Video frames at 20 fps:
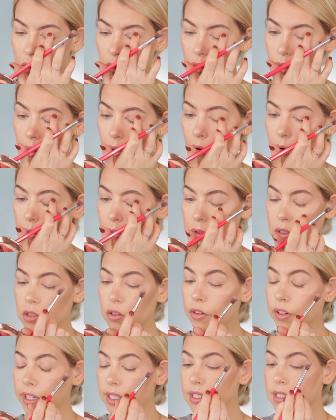those
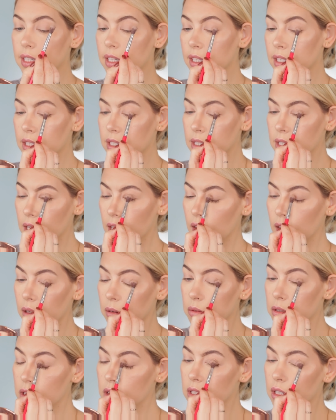creases and
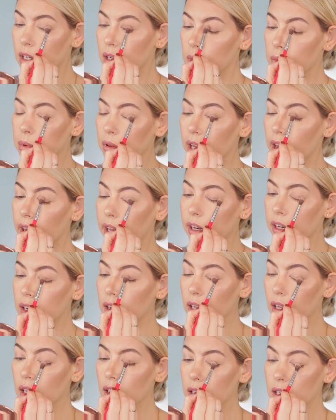I'm just gonna
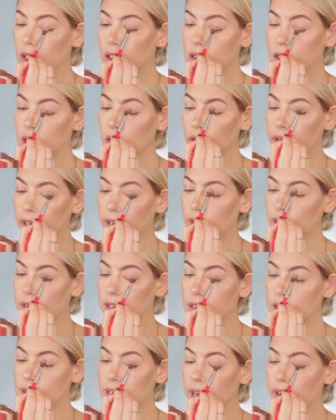blend starting in
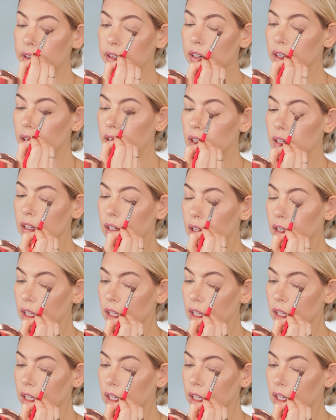the center.